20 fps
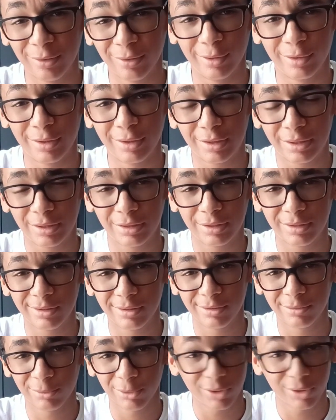
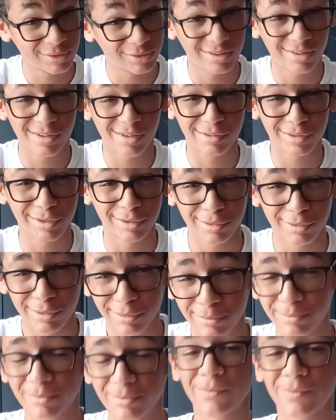I'll get to that later.
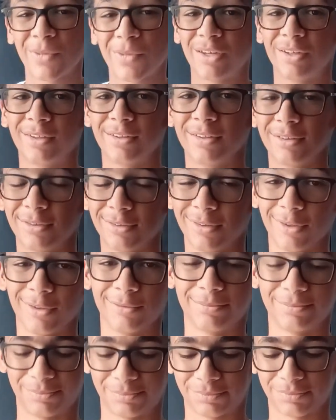
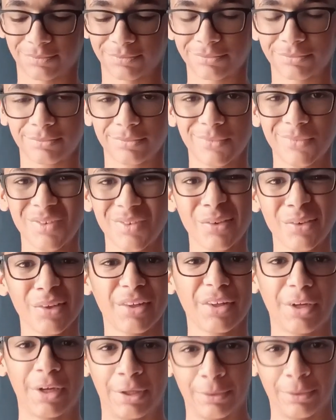So,
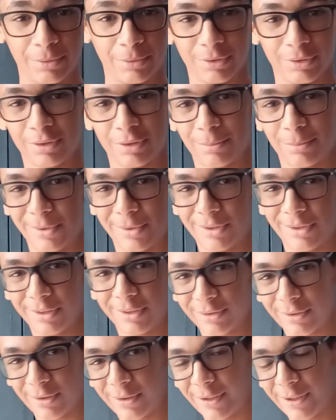we're just going to put
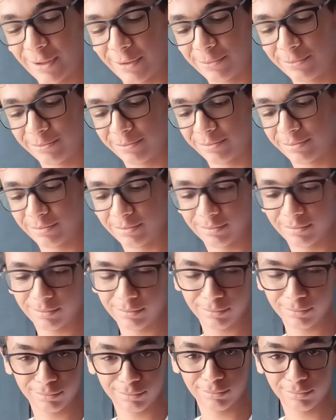this card down.
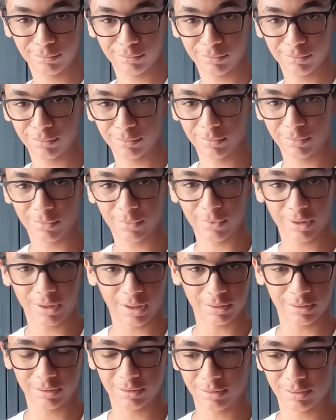
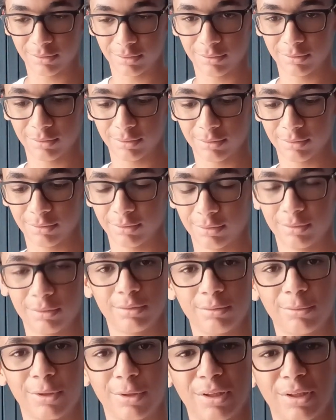That's
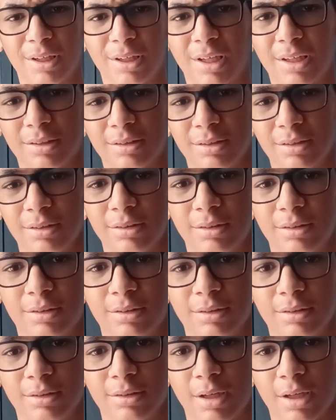one of the
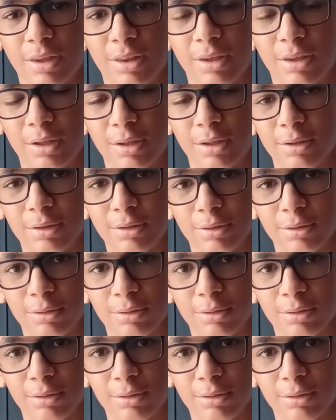aces, I think.